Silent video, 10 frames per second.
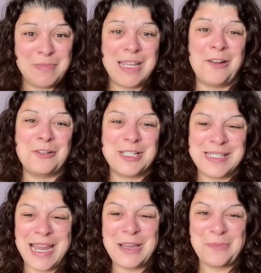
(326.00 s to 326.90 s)
then I'll
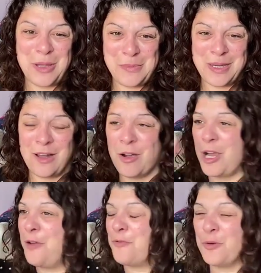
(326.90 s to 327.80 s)
just take a moment. I'll
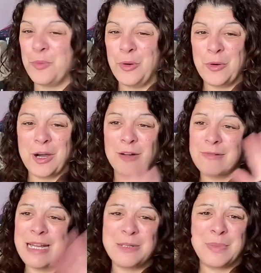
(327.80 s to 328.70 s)
go for a walk. I'll
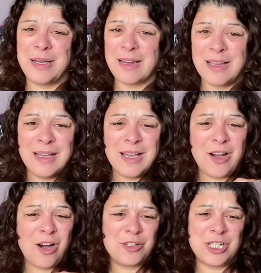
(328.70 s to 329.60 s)
read a book.
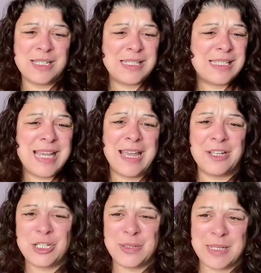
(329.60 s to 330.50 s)
I'll just sit
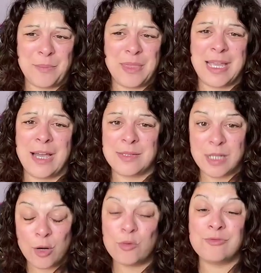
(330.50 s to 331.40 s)
and do something else.
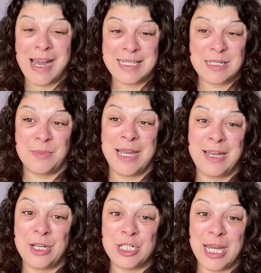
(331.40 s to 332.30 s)
I will rest my
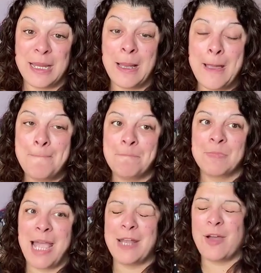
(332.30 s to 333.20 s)
energy.
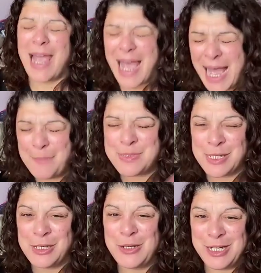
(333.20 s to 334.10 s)
And I
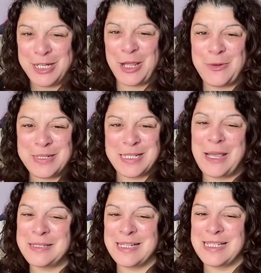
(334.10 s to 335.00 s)
absolutely know with
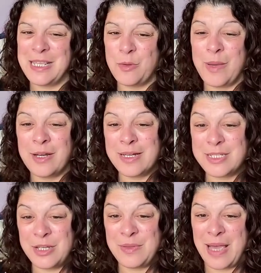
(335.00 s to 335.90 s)
certainty that when I
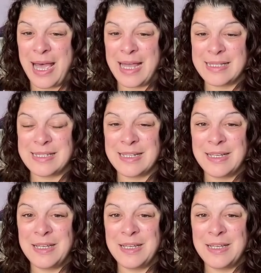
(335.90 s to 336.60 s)
do that,